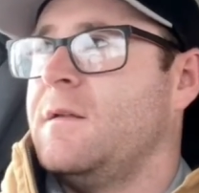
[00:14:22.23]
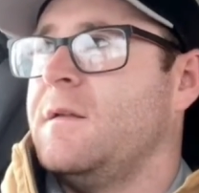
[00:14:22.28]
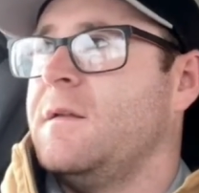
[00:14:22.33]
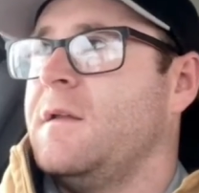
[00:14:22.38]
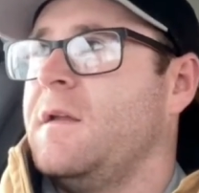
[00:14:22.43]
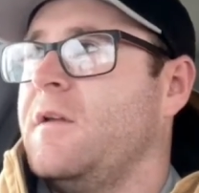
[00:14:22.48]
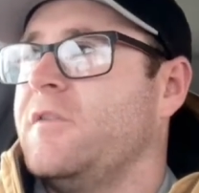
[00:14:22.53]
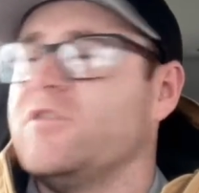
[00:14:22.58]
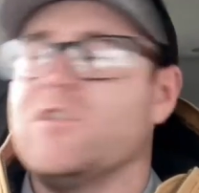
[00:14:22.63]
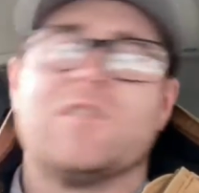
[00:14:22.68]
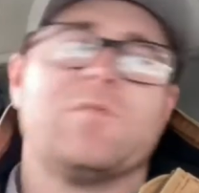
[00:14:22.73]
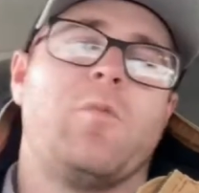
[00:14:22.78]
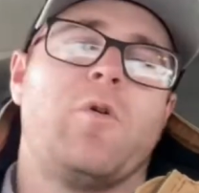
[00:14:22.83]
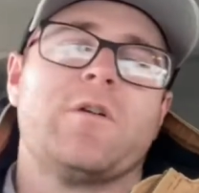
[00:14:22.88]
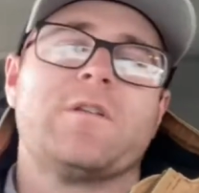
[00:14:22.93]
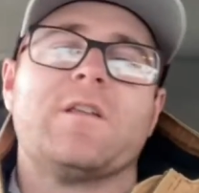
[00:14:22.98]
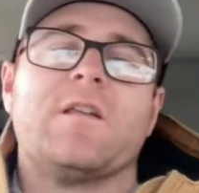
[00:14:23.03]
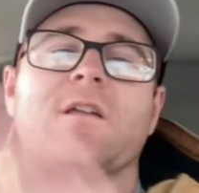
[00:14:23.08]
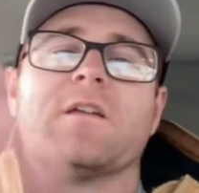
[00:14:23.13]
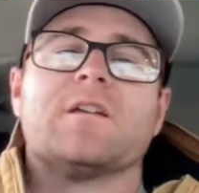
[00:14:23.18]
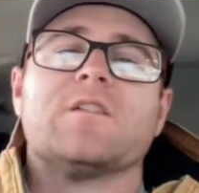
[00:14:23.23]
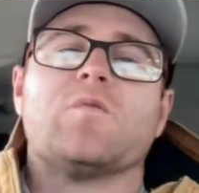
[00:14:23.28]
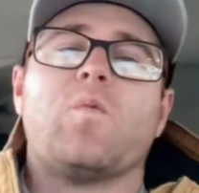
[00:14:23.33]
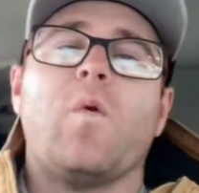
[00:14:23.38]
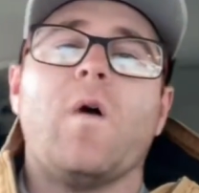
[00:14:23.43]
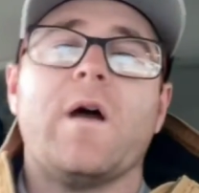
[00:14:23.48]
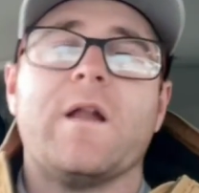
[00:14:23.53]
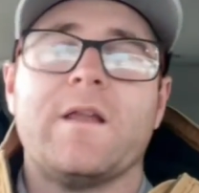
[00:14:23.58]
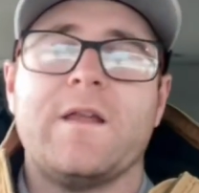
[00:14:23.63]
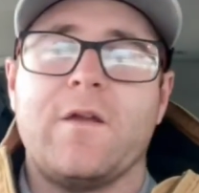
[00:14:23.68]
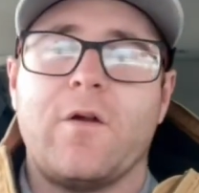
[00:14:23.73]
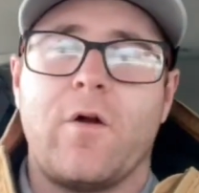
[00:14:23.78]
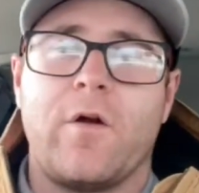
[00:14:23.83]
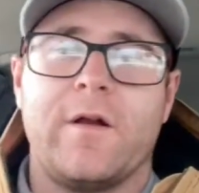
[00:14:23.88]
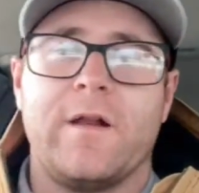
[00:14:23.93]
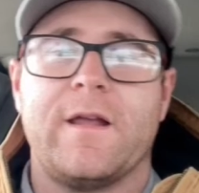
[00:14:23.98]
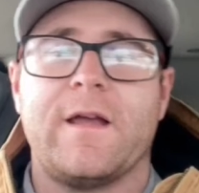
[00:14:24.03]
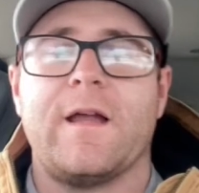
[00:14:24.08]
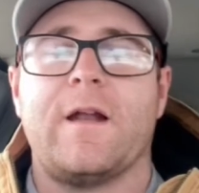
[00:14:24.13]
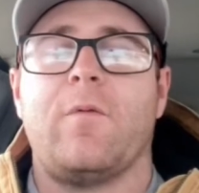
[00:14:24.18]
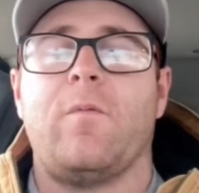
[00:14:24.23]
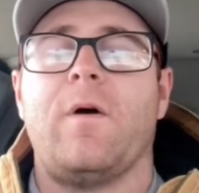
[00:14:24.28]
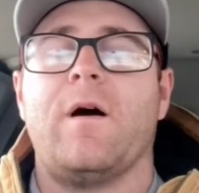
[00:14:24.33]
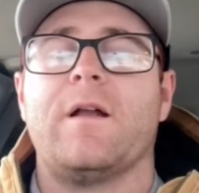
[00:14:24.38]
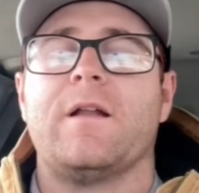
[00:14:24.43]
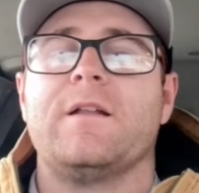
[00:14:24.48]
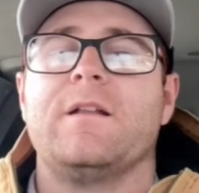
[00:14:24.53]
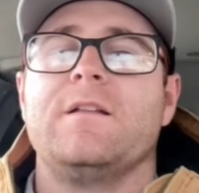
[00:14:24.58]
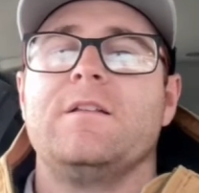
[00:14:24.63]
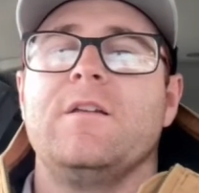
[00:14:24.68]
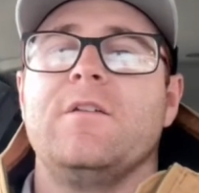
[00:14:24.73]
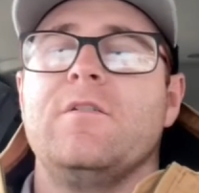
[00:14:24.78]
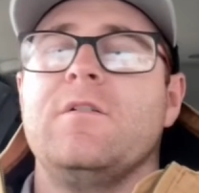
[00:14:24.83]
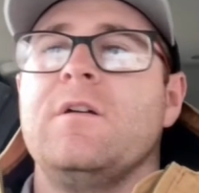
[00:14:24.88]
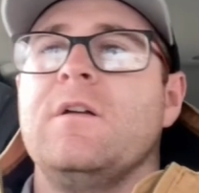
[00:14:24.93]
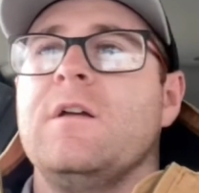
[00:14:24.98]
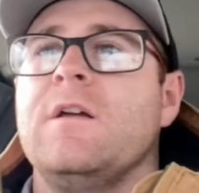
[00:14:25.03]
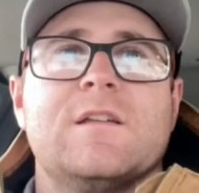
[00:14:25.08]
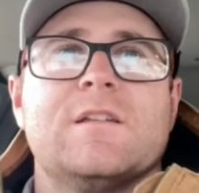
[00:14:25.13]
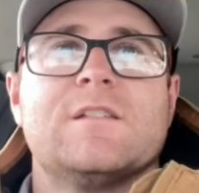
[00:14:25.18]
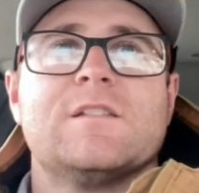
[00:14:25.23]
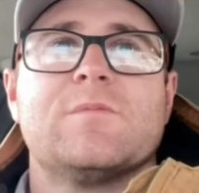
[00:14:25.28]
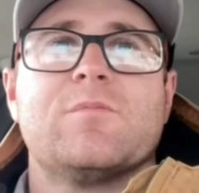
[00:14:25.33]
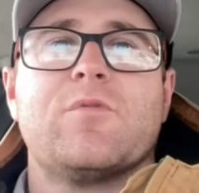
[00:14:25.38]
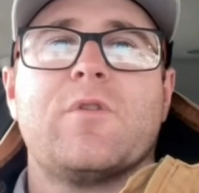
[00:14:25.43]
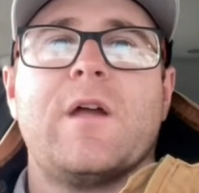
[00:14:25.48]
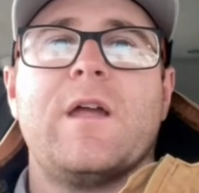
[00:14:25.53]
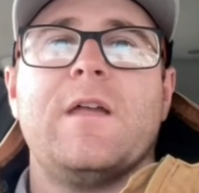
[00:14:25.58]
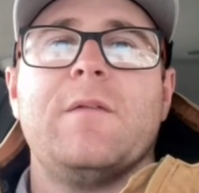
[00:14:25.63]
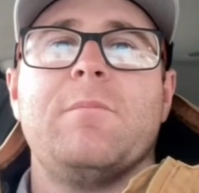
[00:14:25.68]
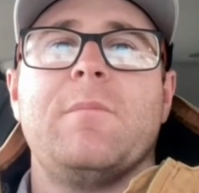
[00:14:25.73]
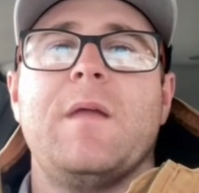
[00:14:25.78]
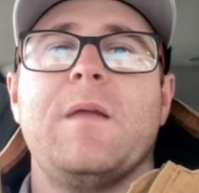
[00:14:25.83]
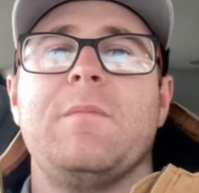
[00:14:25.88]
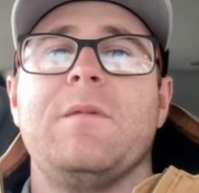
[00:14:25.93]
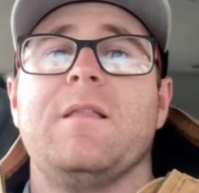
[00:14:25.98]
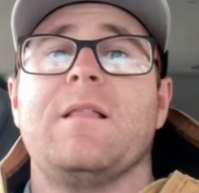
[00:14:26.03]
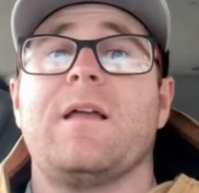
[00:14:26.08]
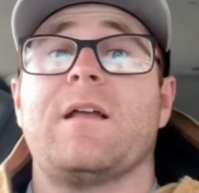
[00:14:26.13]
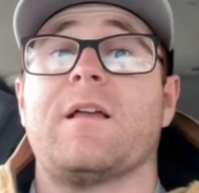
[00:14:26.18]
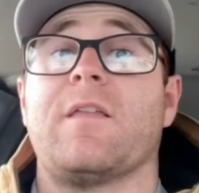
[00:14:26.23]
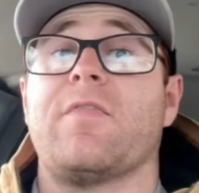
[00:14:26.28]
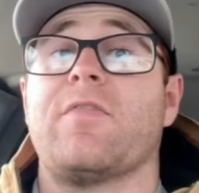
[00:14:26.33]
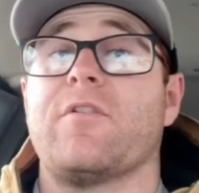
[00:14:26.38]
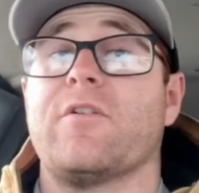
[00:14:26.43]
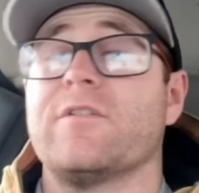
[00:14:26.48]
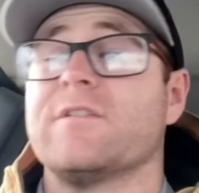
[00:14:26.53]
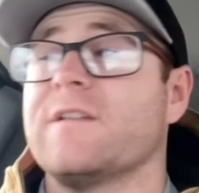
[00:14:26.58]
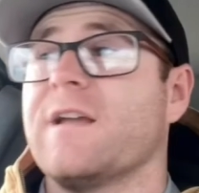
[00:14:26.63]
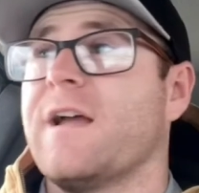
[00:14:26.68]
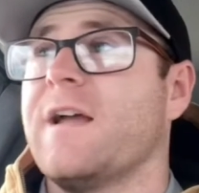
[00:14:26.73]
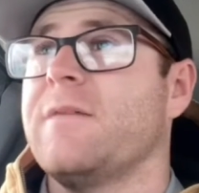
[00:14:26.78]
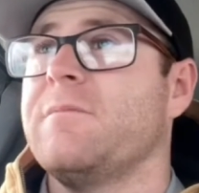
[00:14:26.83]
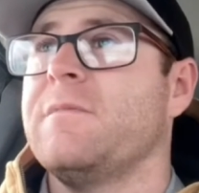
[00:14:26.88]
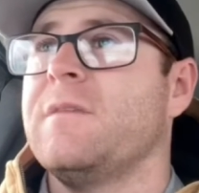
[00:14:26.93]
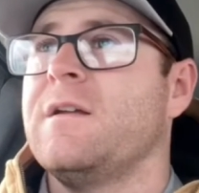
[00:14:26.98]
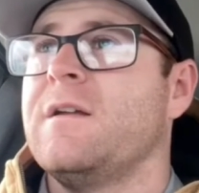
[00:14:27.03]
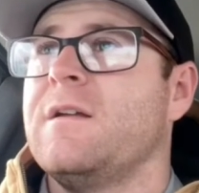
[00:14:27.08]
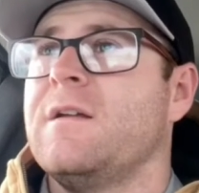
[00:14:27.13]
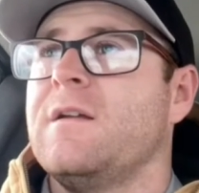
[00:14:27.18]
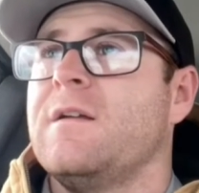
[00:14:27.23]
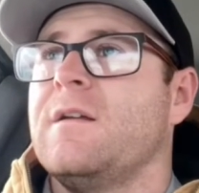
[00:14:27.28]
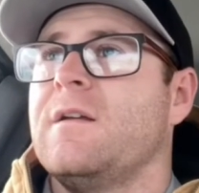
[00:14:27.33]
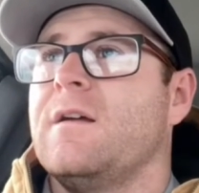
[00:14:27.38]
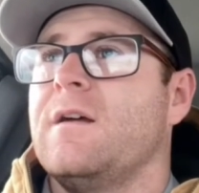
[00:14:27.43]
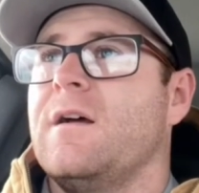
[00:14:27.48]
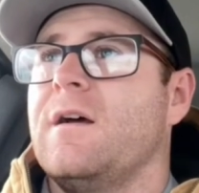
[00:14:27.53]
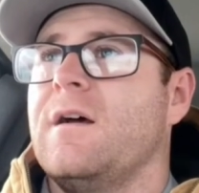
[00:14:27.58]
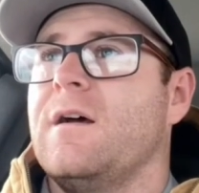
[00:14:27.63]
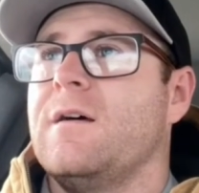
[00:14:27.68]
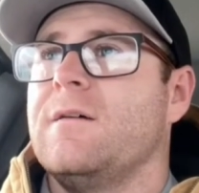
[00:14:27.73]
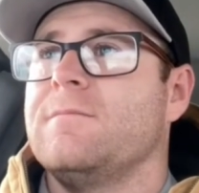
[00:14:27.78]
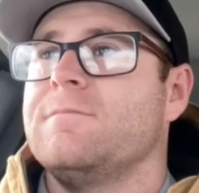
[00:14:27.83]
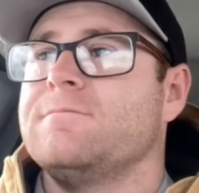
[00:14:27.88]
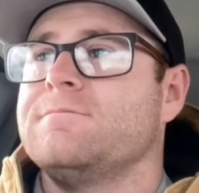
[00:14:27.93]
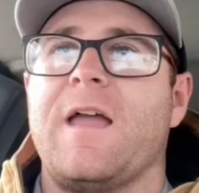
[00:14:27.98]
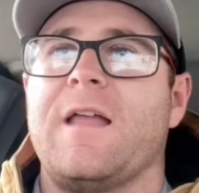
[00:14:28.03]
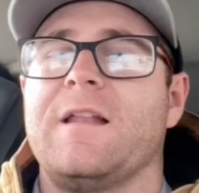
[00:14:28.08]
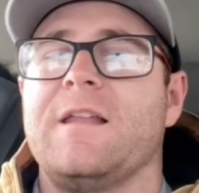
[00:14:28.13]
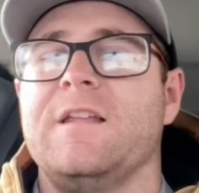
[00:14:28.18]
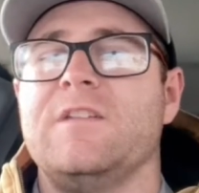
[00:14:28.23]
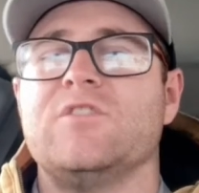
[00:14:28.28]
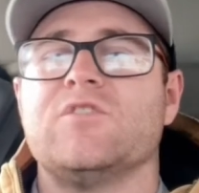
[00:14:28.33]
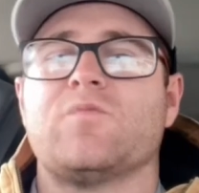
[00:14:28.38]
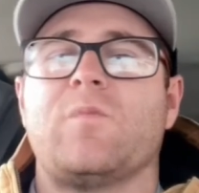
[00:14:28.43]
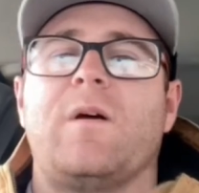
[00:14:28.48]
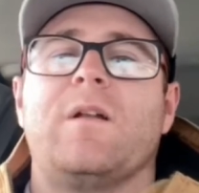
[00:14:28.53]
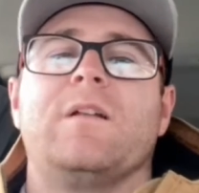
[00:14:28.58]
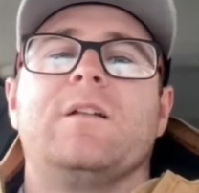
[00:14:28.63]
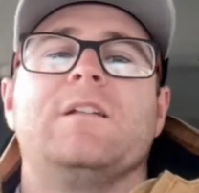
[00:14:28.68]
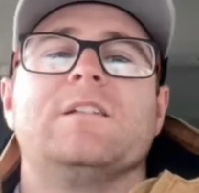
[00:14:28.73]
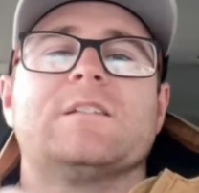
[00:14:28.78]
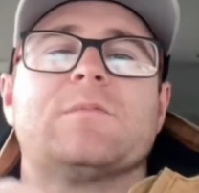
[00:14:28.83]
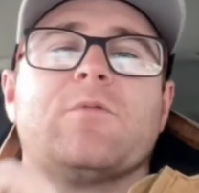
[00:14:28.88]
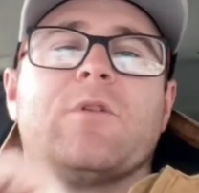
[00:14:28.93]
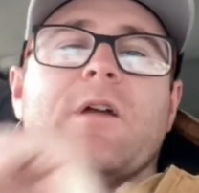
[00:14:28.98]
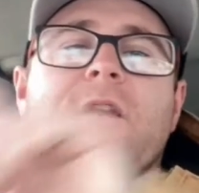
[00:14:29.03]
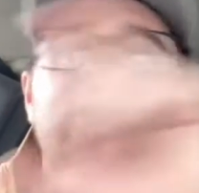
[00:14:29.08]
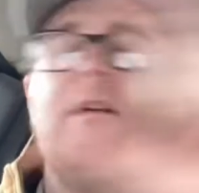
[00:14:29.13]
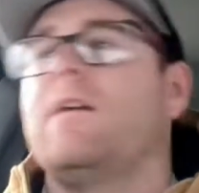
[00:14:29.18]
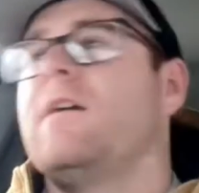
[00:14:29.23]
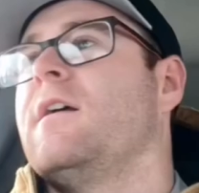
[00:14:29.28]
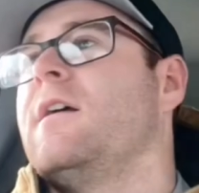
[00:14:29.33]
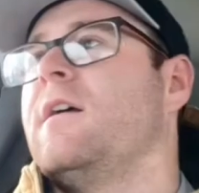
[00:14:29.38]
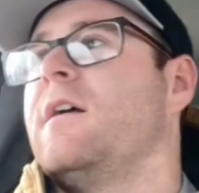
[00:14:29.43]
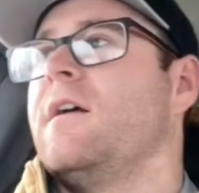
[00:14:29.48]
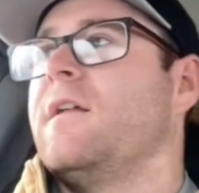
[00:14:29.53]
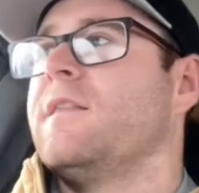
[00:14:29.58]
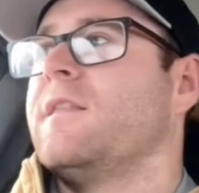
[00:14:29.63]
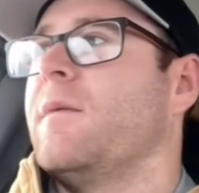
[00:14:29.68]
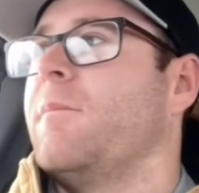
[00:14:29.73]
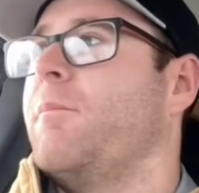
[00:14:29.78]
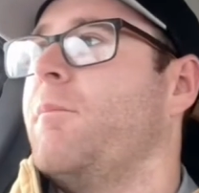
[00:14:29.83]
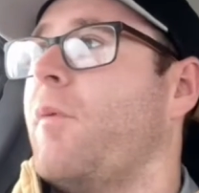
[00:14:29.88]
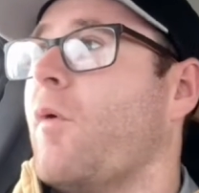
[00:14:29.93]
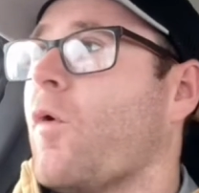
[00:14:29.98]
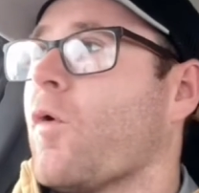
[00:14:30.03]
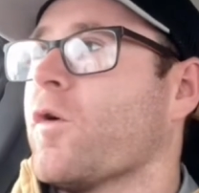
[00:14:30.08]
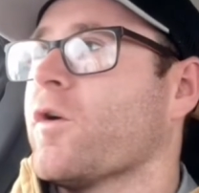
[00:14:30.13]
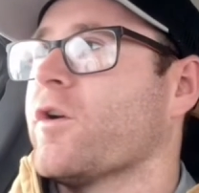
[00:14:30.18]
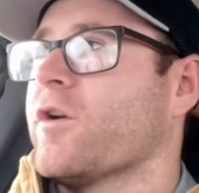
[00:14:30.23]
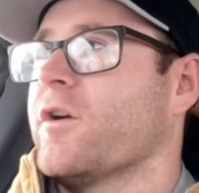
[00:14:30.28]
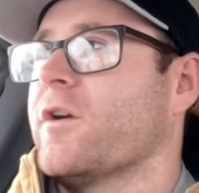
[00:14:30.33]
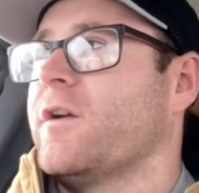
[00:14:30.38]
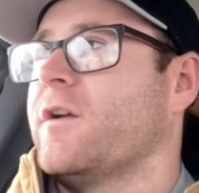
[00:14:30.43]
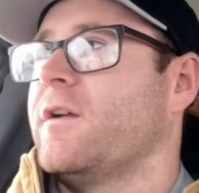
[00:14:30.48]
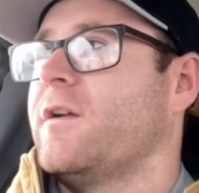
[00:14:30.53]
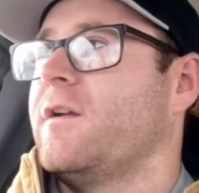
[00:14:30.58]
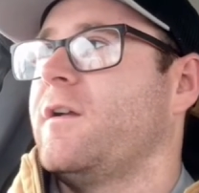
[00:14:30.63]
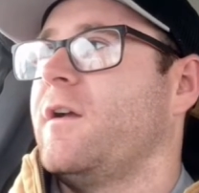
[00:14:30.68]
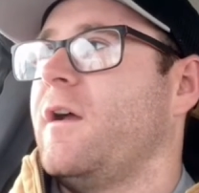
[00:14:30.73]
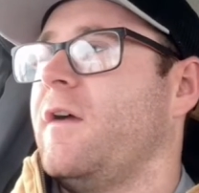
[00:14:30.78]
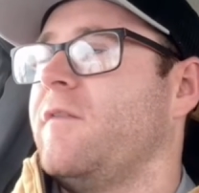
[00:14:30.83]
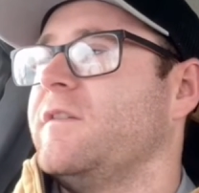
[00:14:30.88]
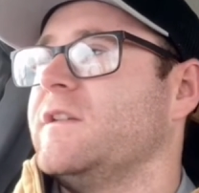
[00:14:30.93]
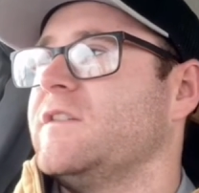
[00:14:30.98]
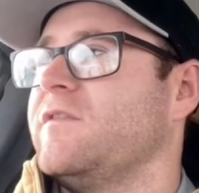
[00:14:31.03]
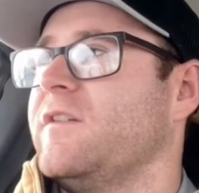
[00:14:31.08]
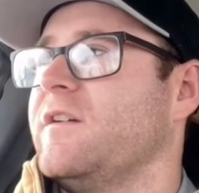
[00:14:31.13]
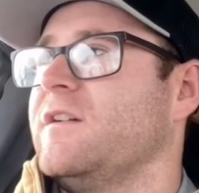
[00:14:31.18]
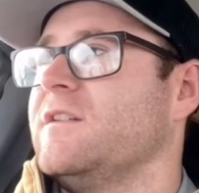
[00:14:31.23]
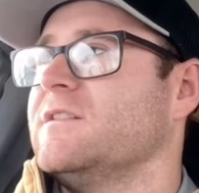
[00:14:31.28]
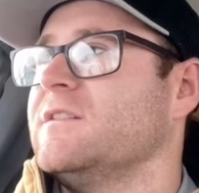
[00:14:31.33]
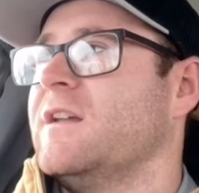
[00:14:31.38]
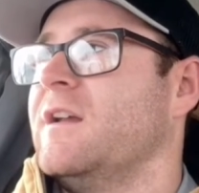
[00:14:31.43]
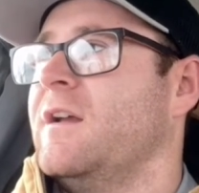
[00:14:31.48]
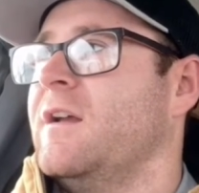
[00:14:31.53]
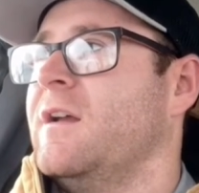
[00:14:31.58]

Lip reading: He was just more telling us what he already kind of wanted to do, spray maybe like a third time, and he just wanted to spray the border of his fields.